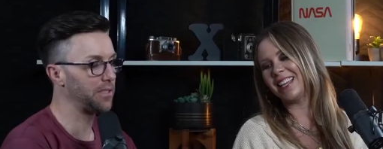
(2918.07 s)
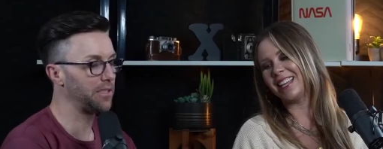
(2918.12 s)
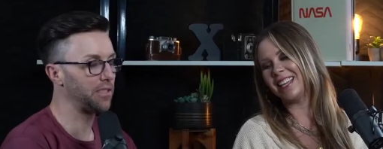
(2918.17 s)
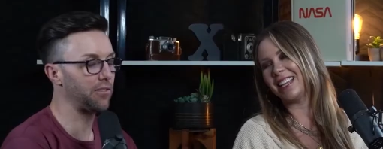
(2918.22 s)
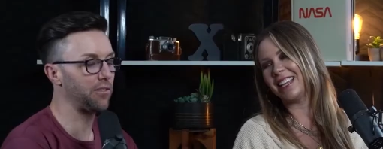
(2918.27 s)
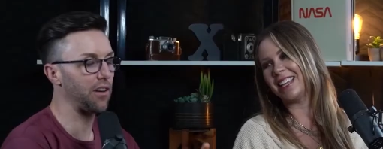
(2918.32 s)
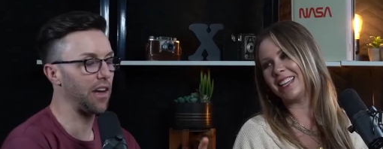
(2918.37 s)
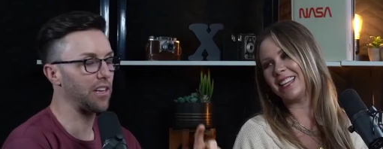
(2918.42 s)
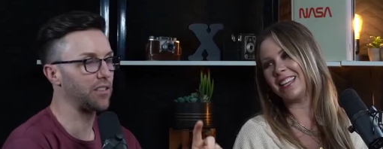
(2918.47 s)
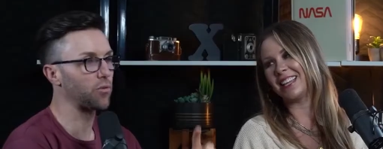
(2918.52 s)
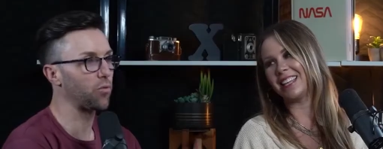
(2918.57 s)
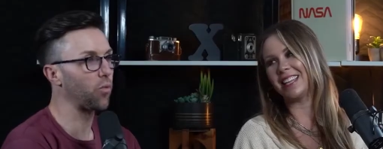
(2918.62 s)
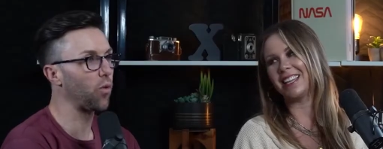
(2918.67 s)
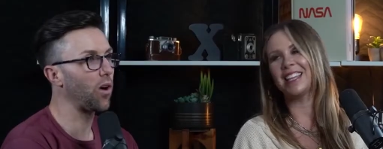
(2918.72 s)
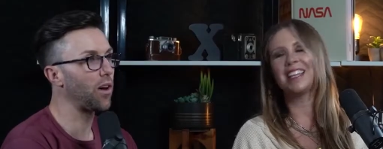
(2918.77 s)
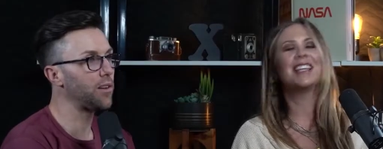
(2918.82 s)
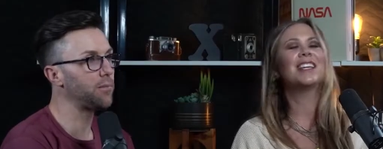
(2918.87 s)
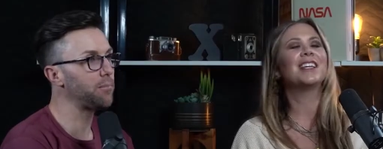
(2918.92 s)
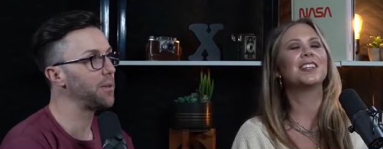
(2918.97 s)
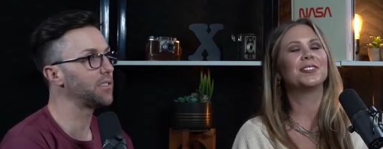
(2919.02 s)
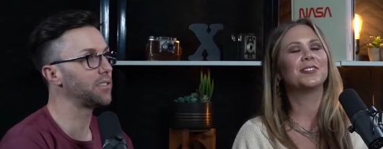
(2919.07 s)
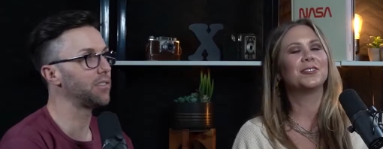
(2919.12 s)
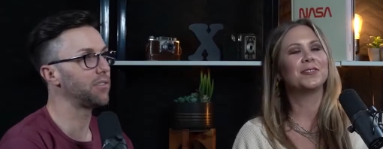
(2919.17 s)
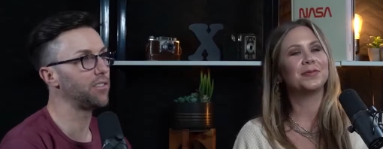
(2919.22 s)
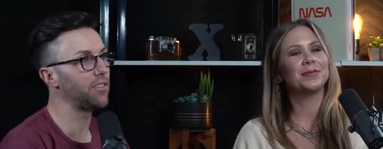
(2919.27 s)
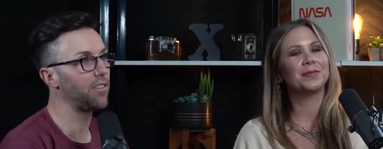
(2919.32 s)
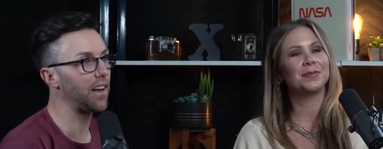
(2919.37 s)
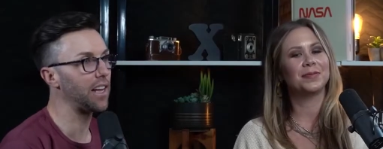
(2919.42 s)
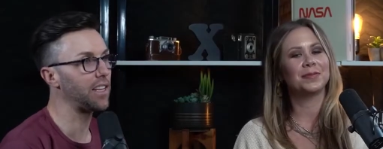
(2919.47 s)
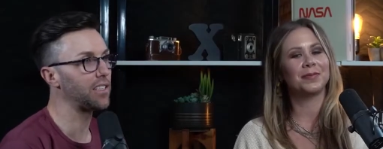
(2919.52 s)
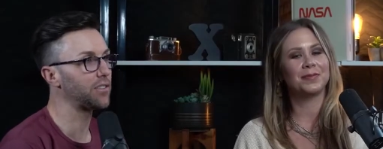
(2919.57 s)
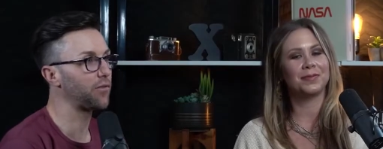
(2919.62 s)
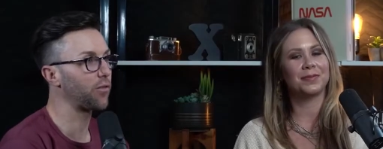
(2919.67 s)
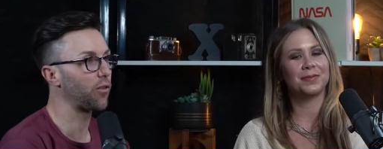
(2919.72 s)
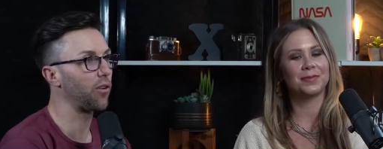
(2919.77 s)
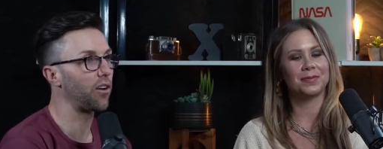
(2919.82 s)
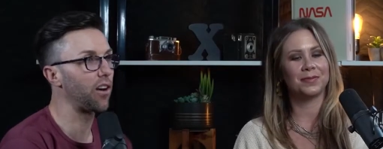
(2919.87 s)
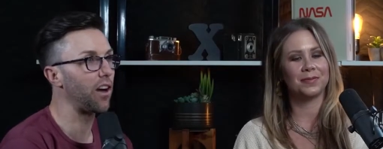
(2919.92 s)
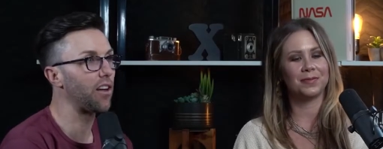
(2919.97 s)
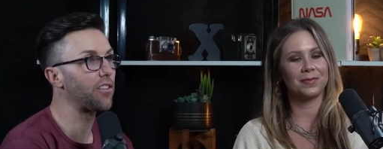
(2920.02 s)
Speaker 1: pieces of advice. One piece of advice
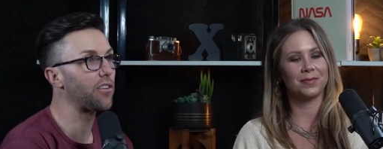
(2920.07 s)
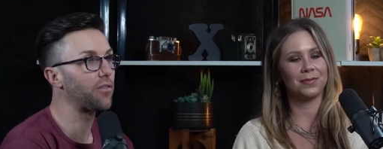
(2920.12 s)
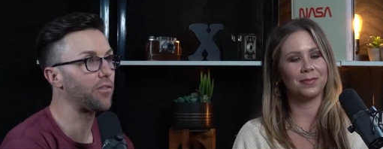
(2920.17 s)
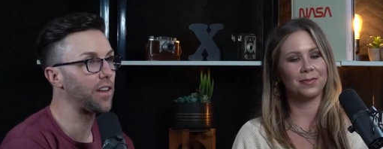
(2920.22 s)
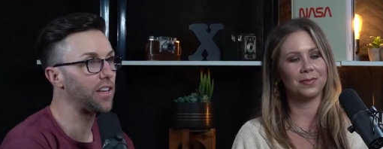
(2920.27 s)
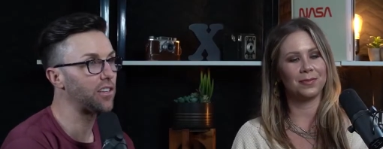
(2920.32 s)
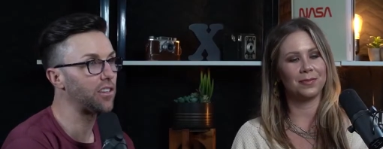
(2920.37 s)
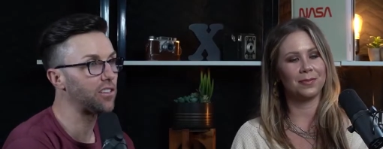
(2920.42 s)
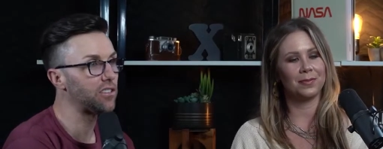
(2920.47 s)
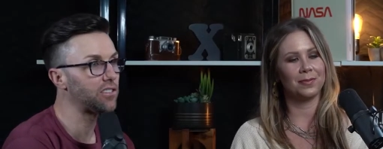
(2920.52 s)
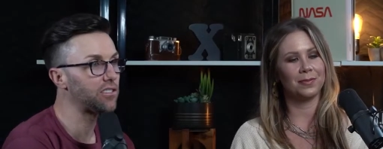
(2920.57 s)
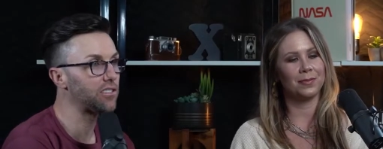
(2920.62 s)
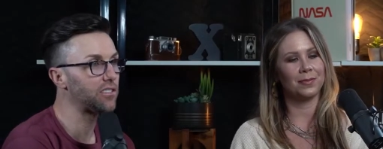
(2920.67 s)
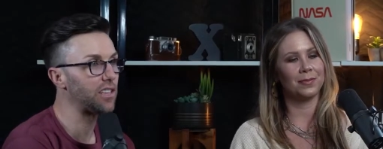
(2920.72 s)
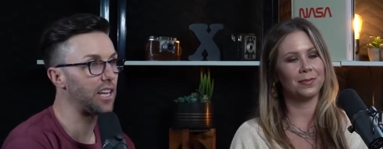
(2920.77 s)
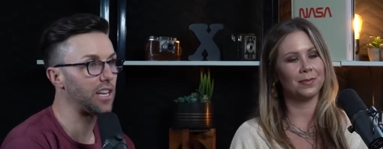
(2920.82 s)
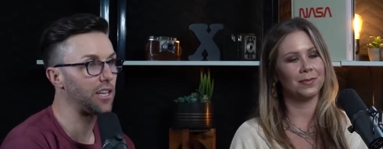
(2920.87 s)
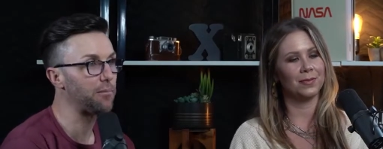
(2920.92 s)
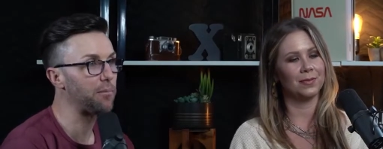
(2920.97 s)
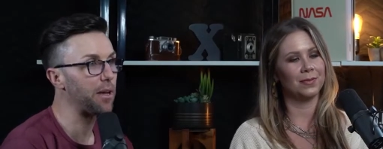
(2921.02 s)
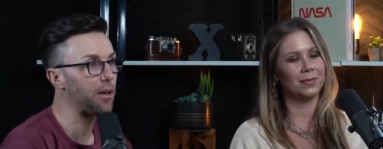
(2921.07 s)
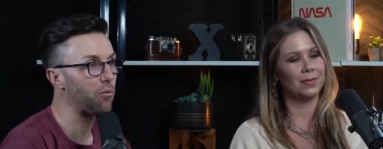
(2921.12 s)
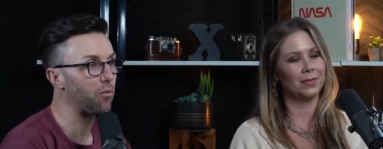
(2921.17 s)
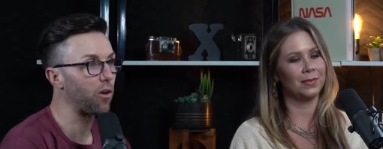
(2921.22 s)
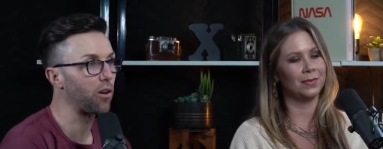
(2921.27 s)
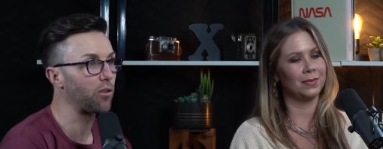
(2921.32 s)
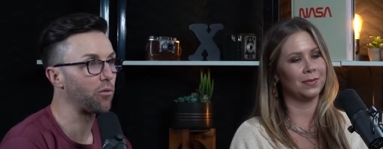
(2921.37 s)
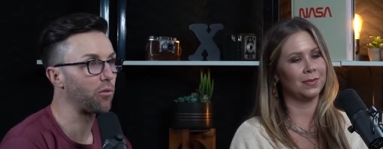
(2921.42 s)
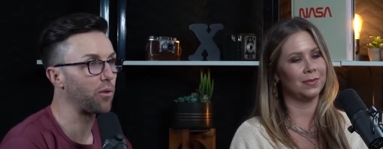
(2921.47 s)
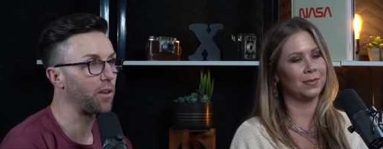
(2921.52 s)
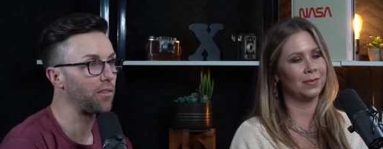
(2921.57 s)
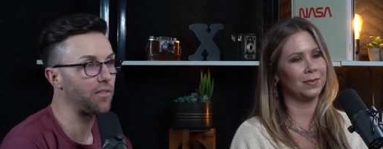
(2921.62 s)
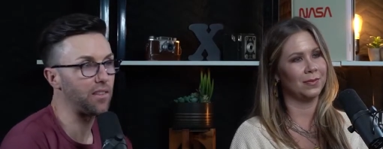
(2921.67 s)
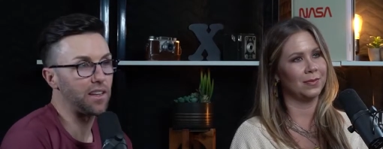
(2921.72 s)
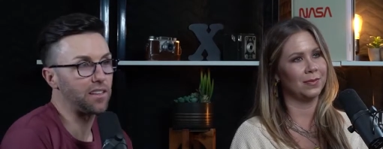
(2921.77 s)
for other vendors that you may work with.